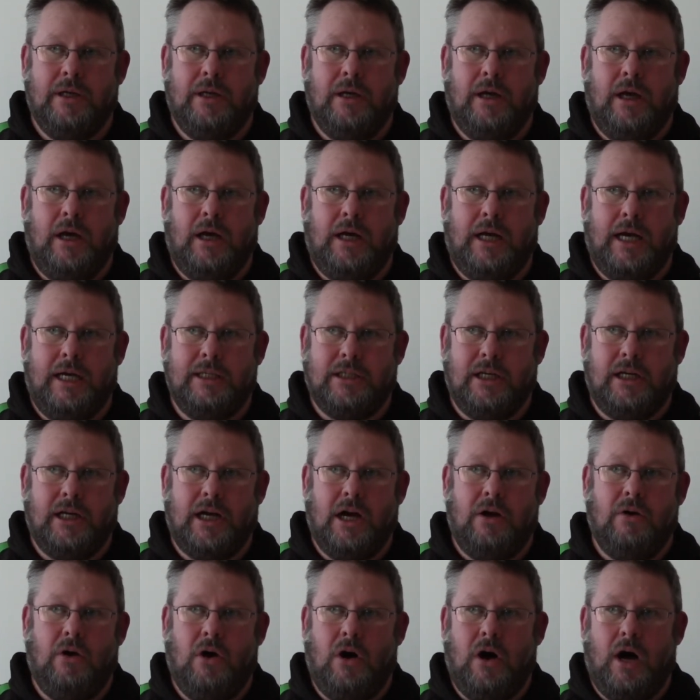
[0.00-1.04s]
okay, is going to
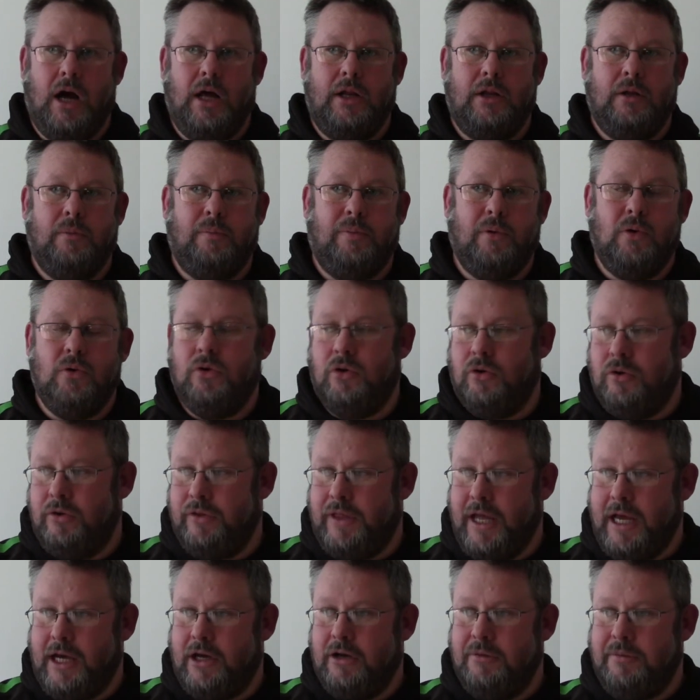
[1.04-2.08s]
go high on the ball, or
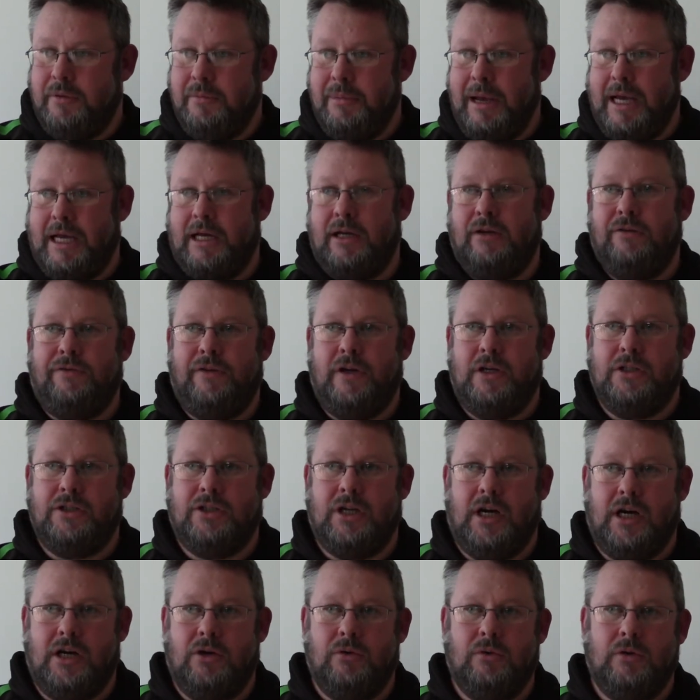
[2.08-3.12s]
they could be making the first
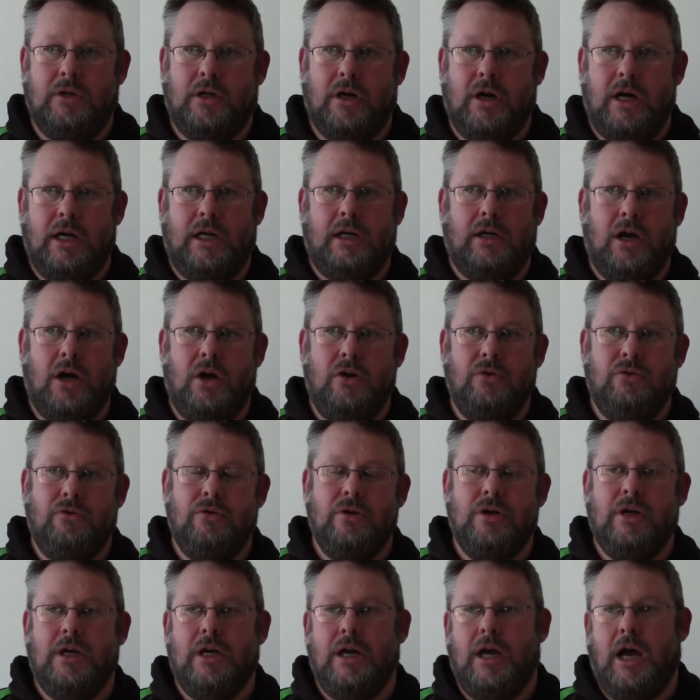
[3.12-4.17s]
tackle and going low,
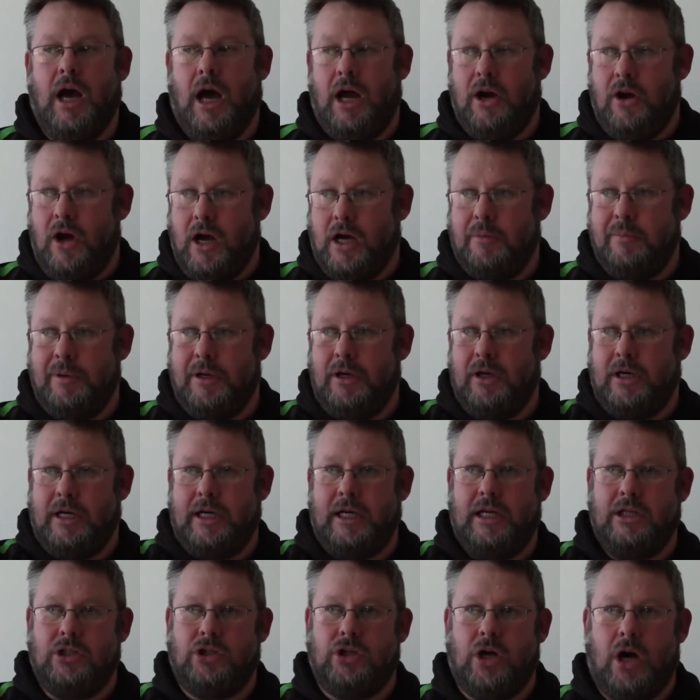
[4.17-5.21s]
and I could be
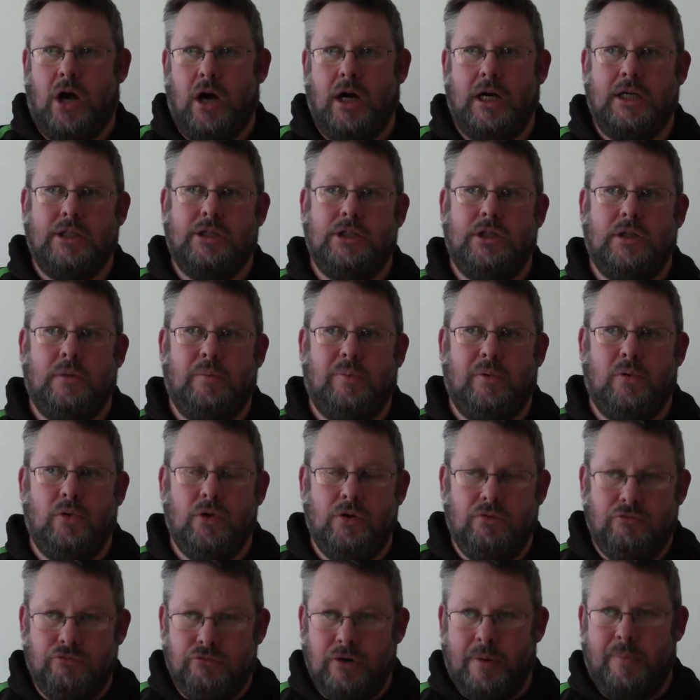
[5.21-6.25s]
looking at targeting the
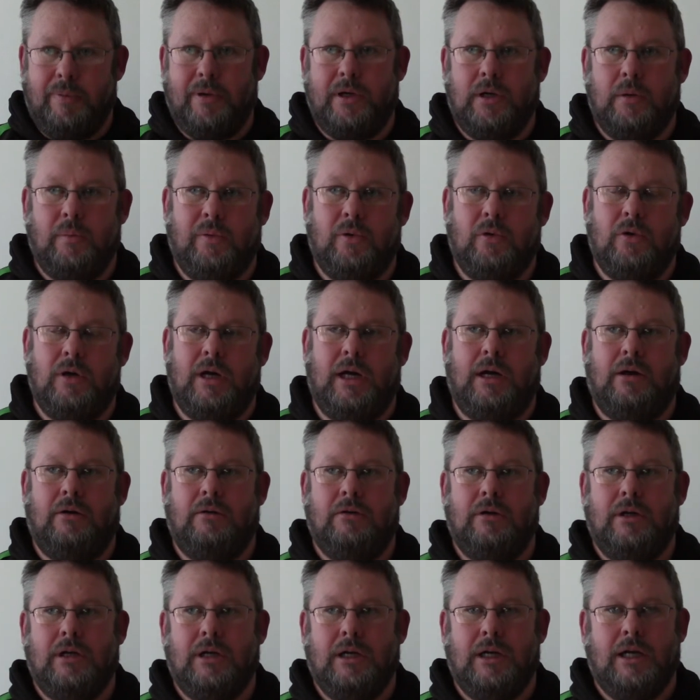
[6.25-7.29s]
ball and ripping the ball out.
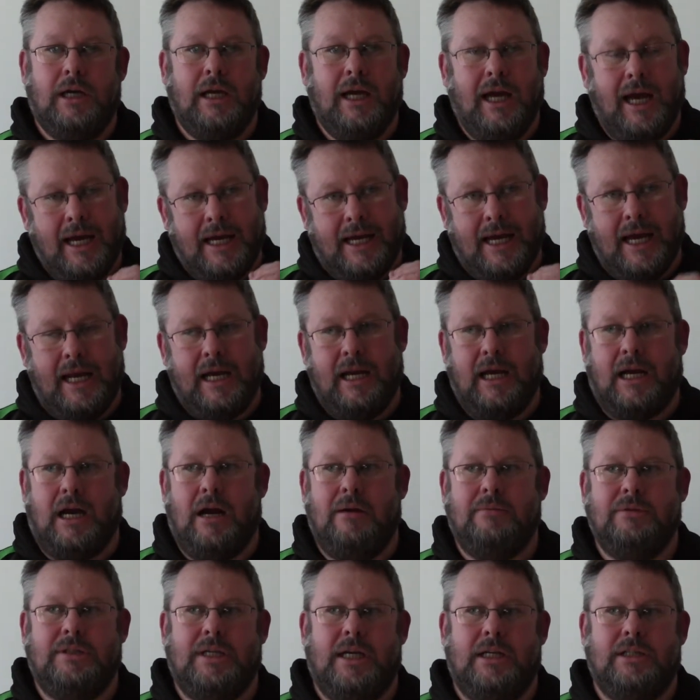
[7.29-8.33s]
Again, it
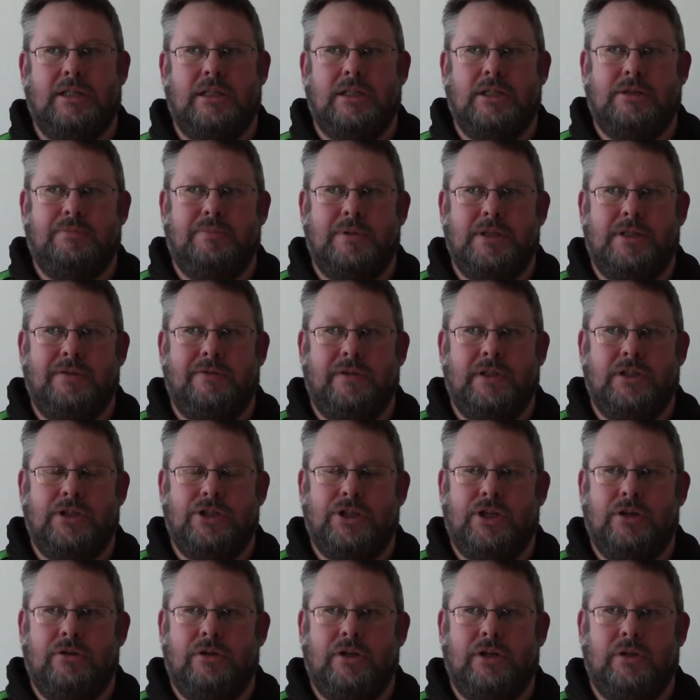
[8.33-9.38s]
comes down to the specific
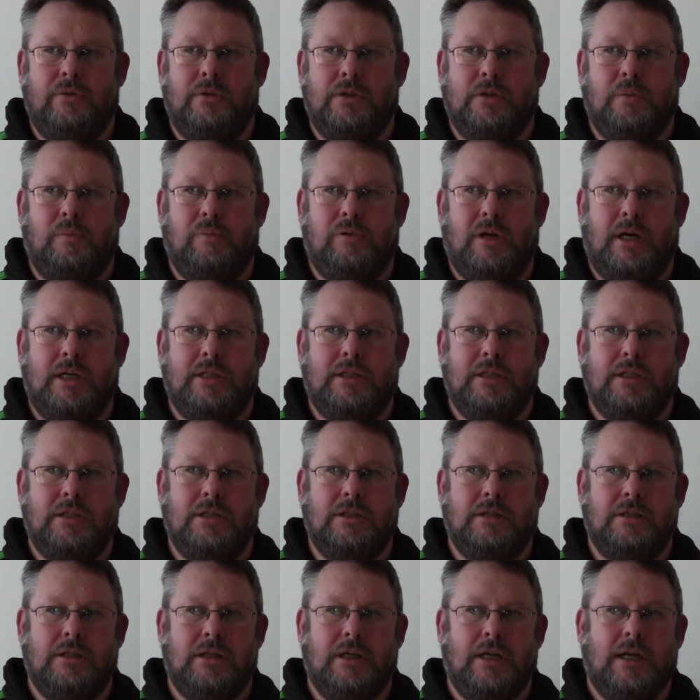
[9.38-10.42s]
skill that you want to
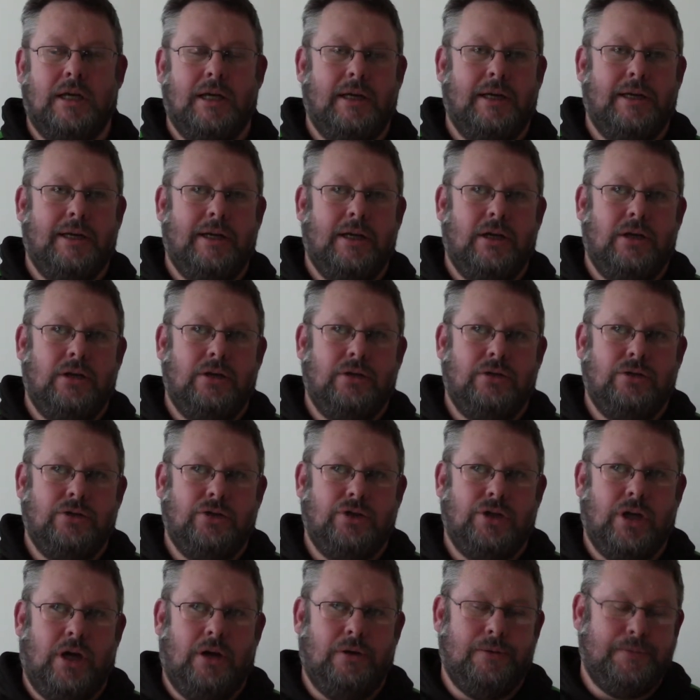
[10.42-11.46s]
practice.
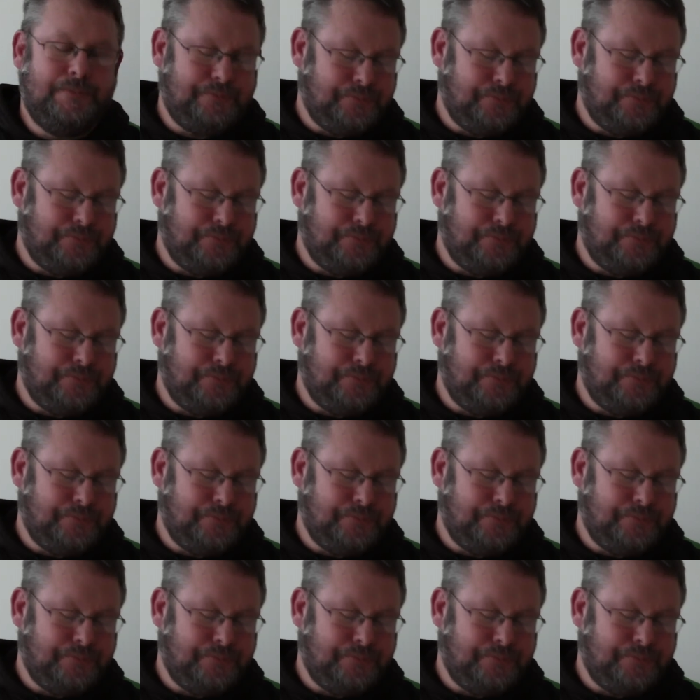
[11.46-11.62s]
So